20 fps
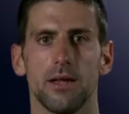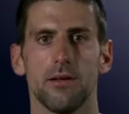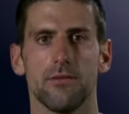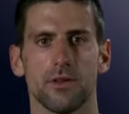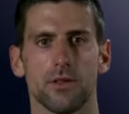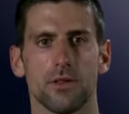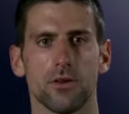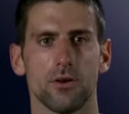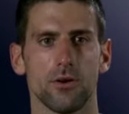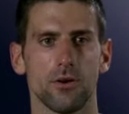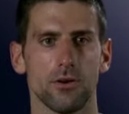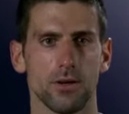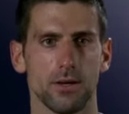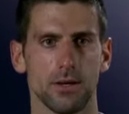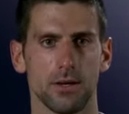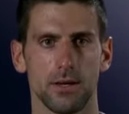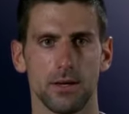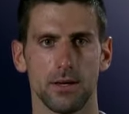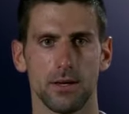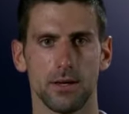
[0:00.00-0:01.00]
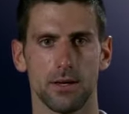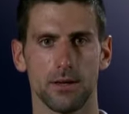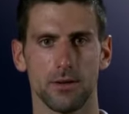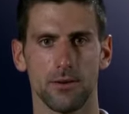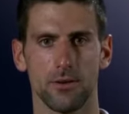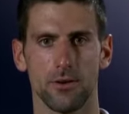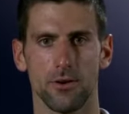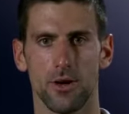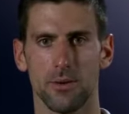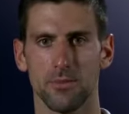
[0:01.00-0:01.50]
Even though uh,
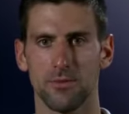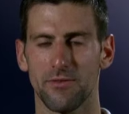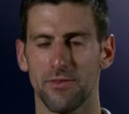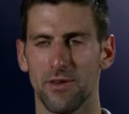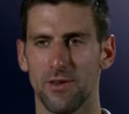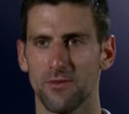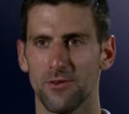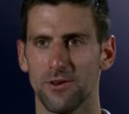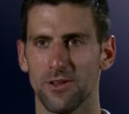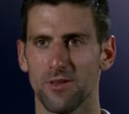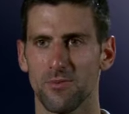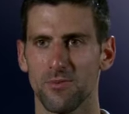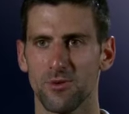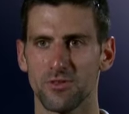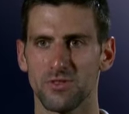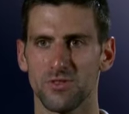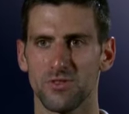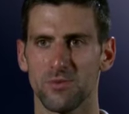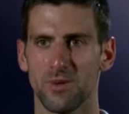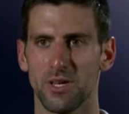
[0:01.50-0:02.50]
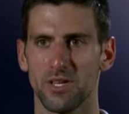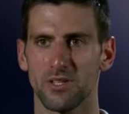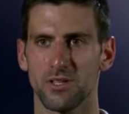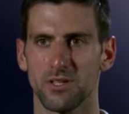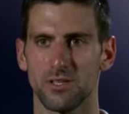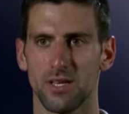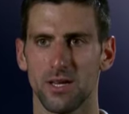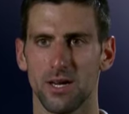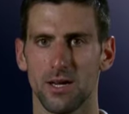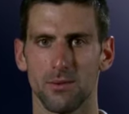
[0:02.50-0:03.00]
you know I'm the favorite in most of the
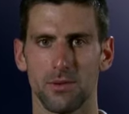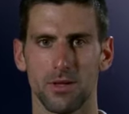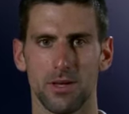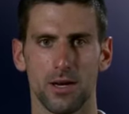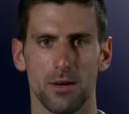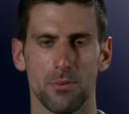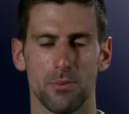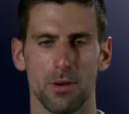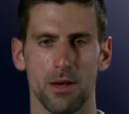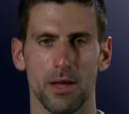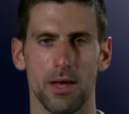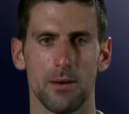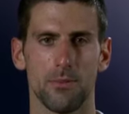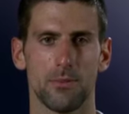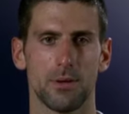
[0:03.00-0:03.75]
matches that I that I play,